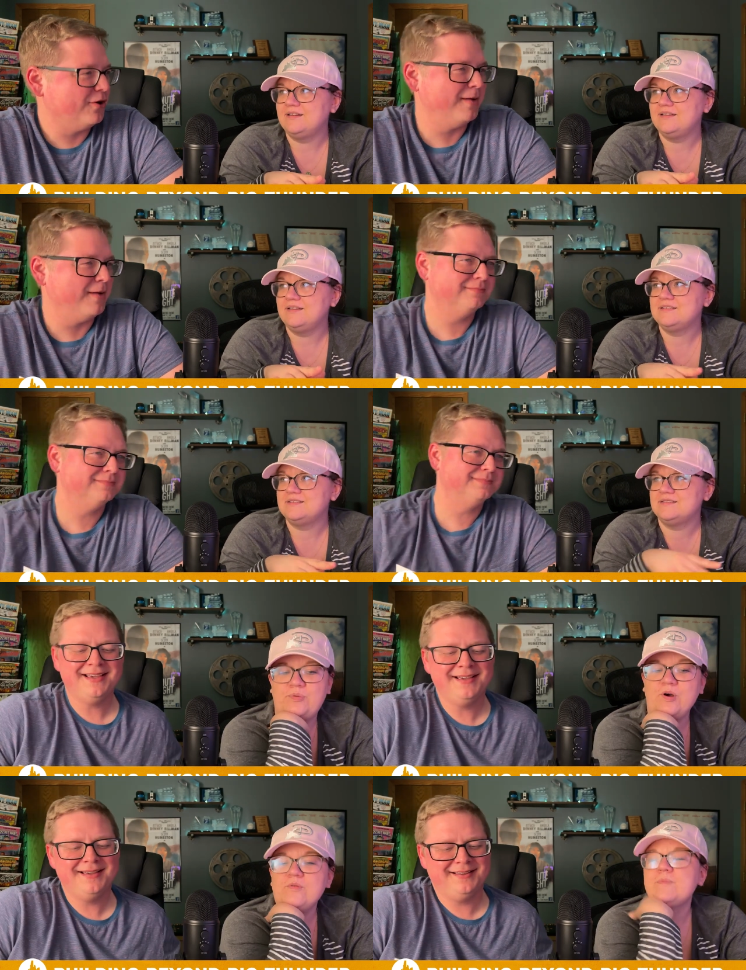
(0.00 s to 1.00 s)
Speaker 1: Okay.
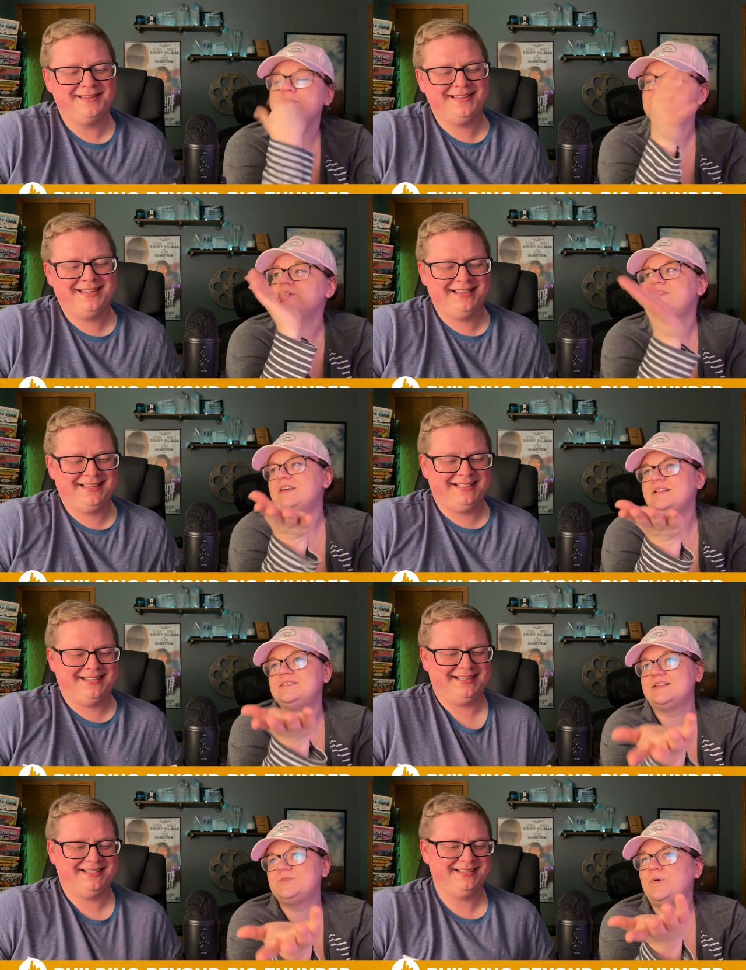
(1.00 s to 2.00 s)
Poor so in that
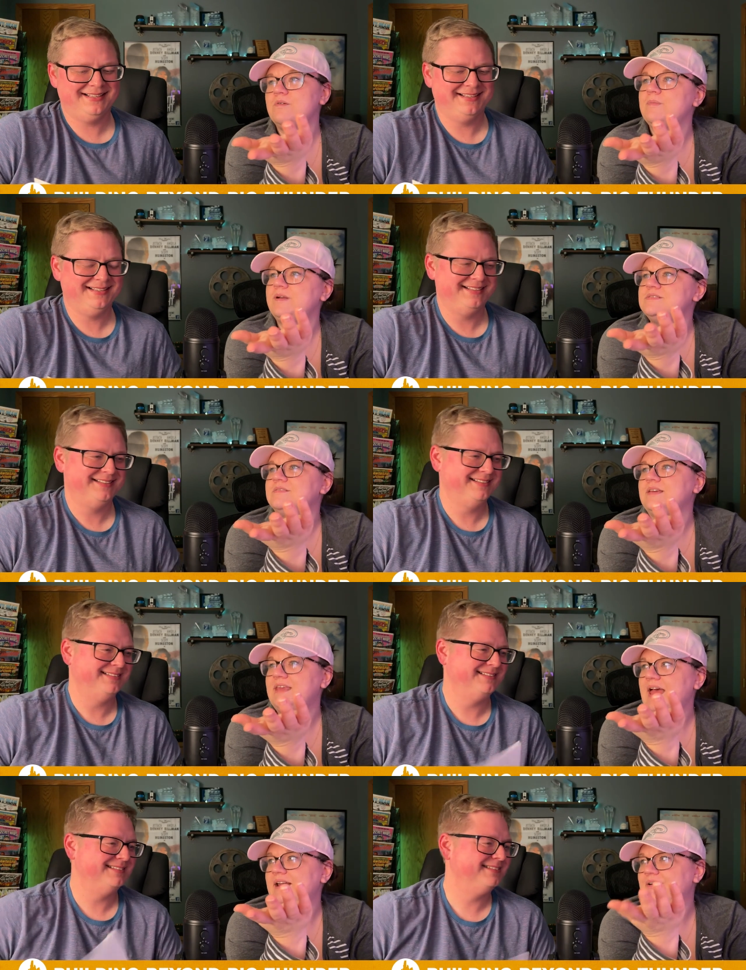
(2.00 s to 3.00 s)
sense, poor Rapunzel
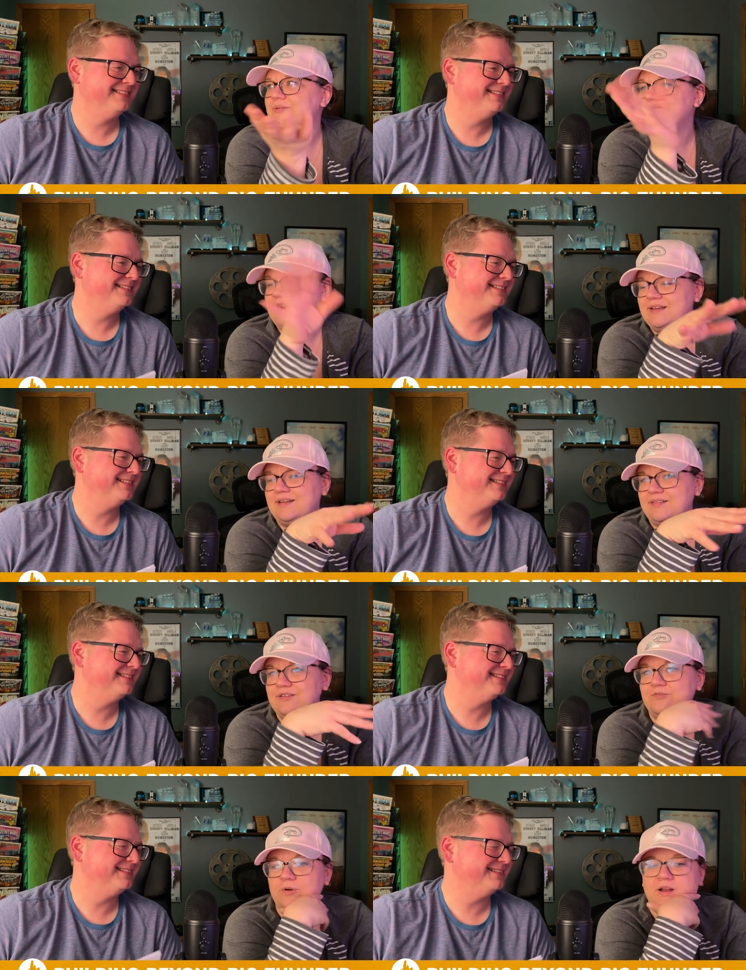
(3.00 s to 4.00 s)
again, only getting
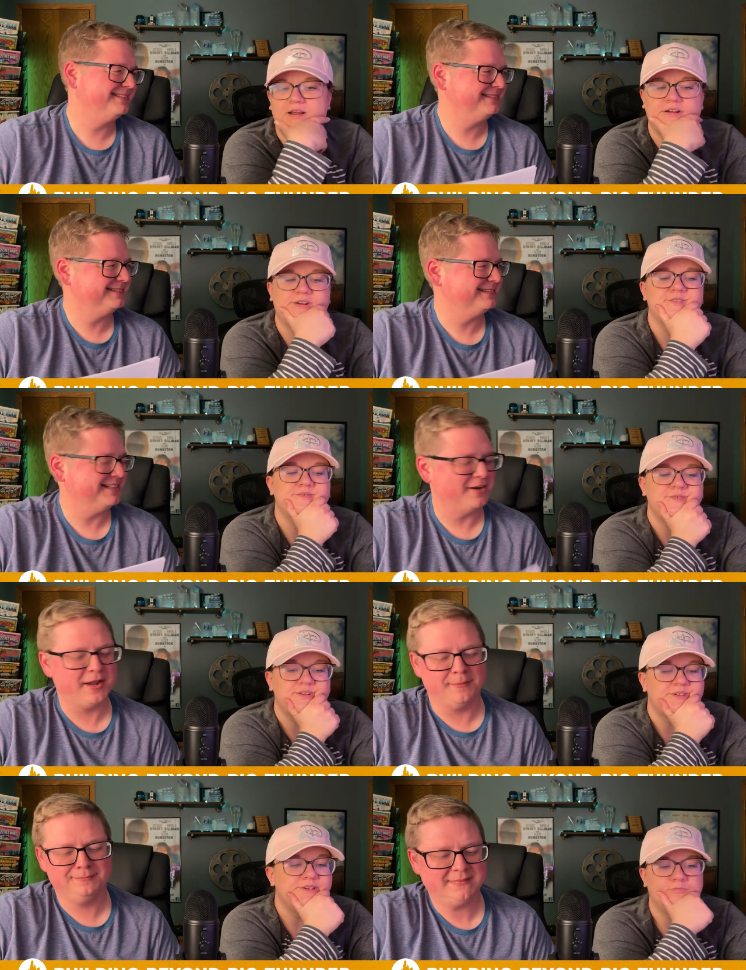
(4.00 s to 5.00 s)
like four acres.
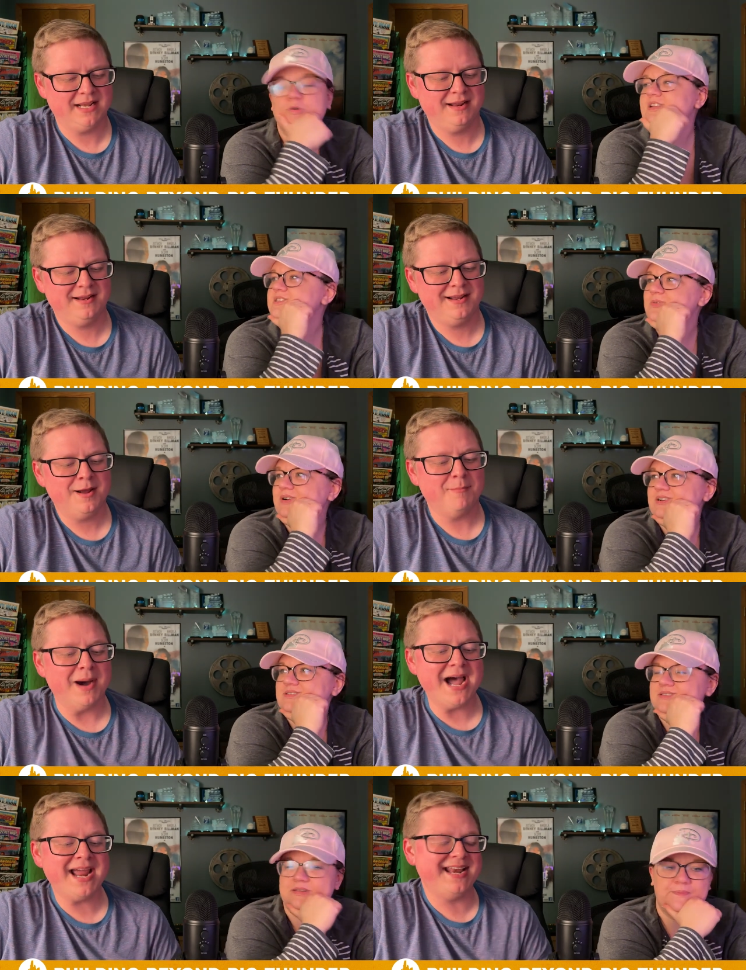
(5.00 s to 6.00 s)
Okay. What is yours?
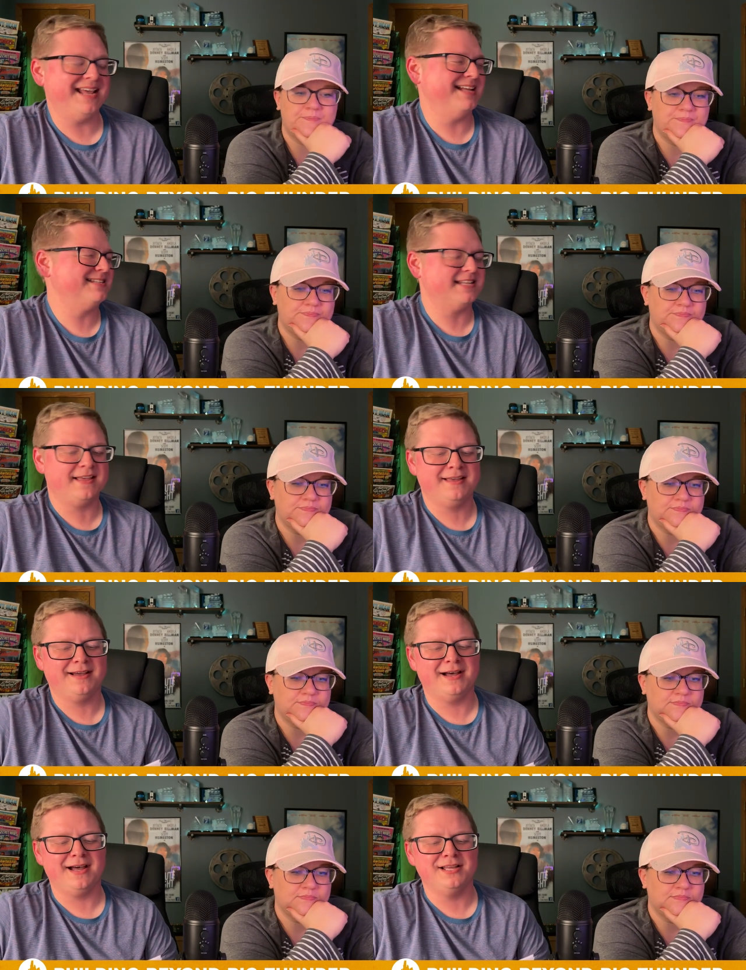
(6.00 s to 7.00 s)
Speaker 2: Mine is
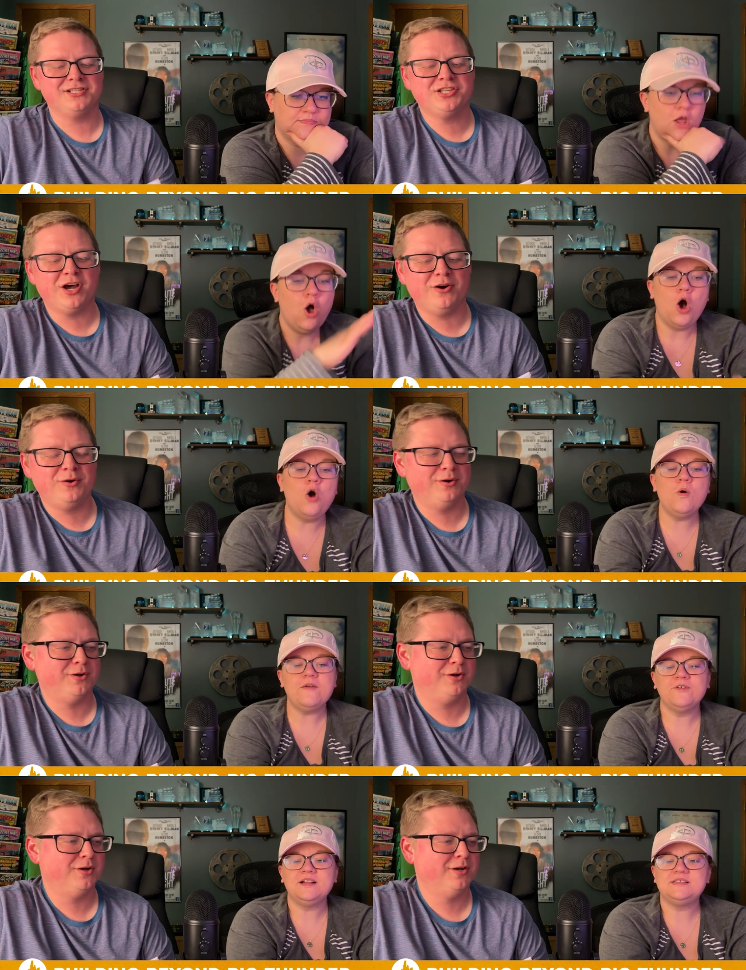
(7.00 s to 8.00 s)
uh so. Oh,
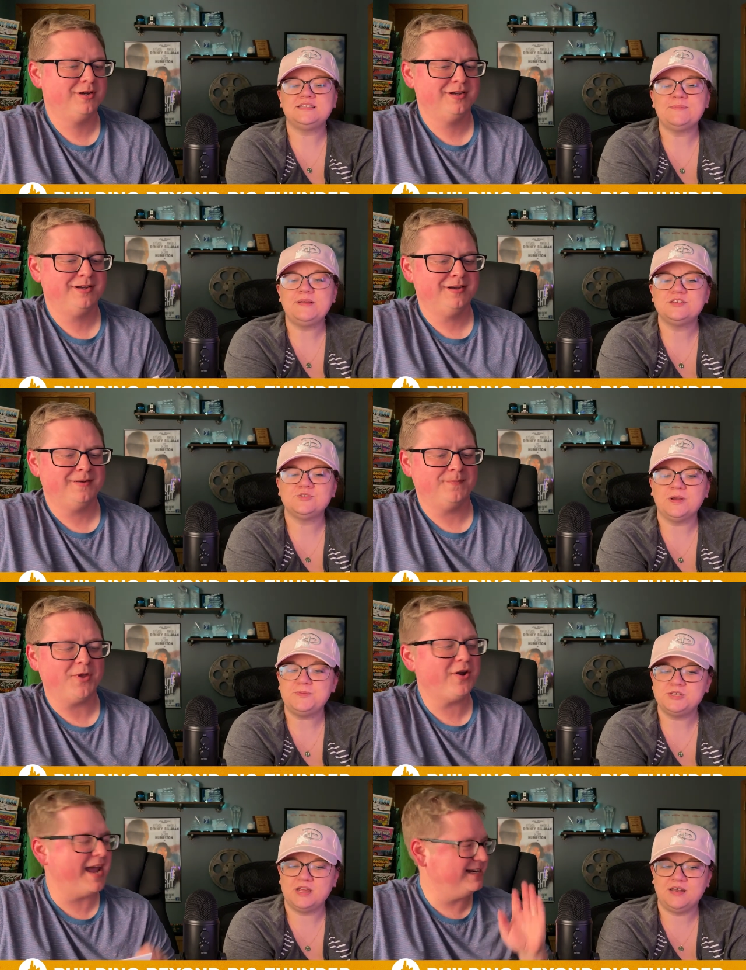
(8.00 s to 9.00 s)
I forgot to say
Speaker 1: my
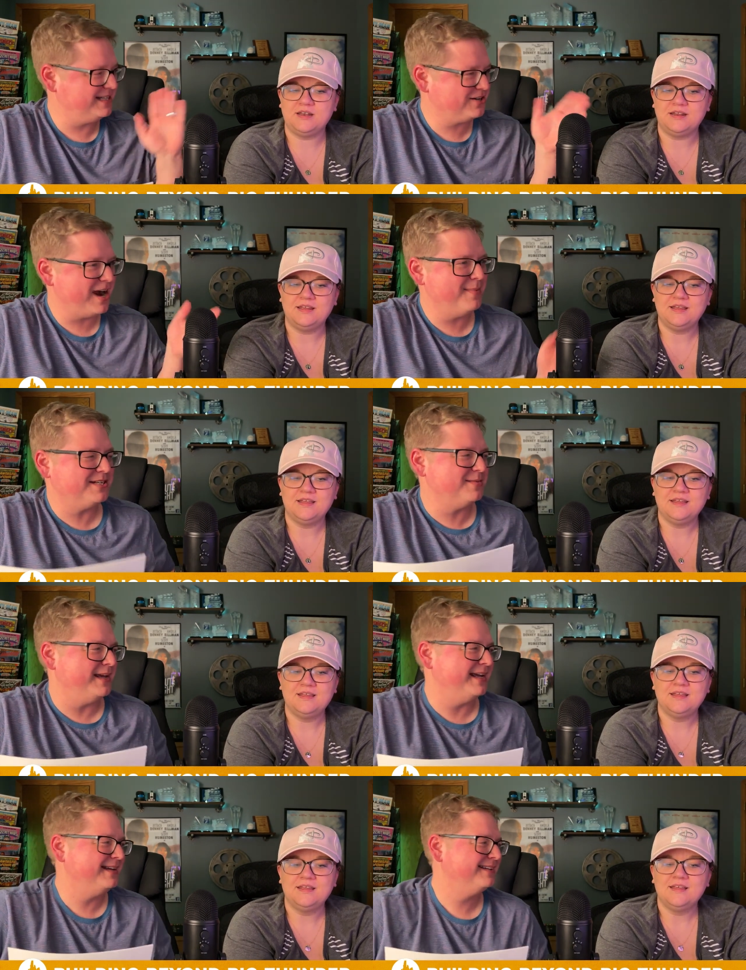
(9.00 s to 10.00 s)
description. Okay,
Speaker 2: describe it to
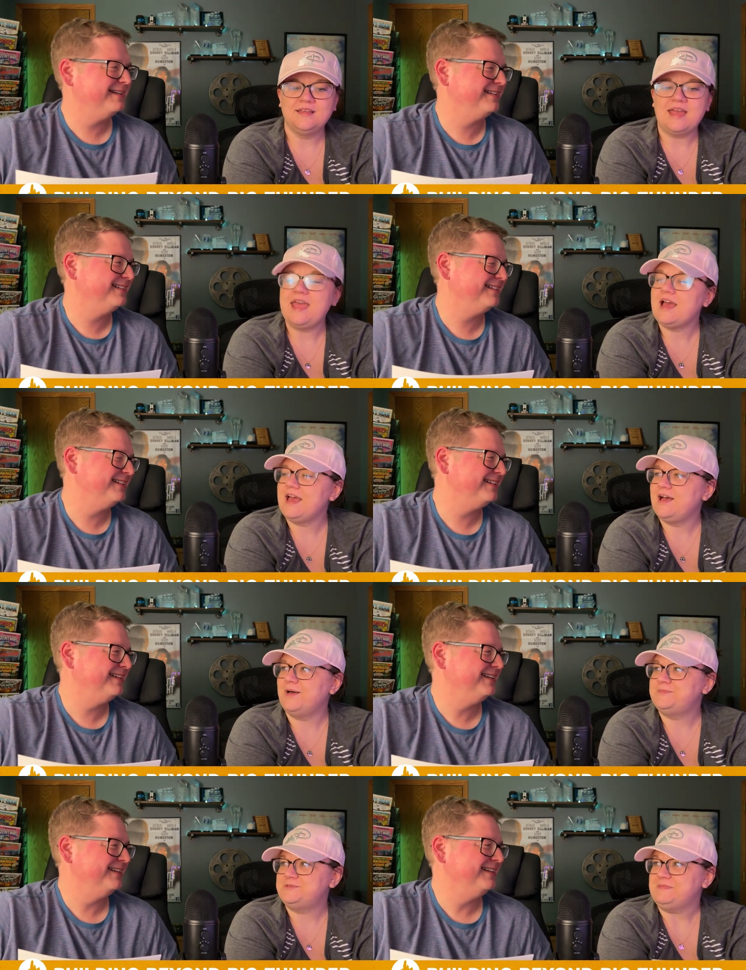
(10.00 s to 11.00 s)
me.
Speaker 1: AI
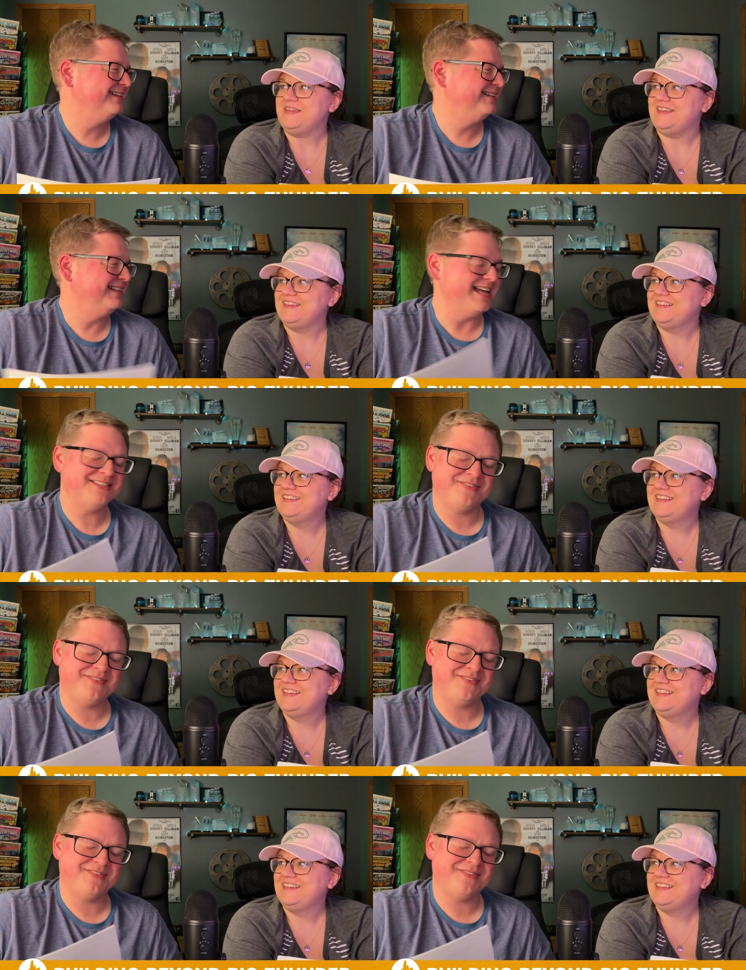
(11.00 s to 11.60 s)
helped me. That's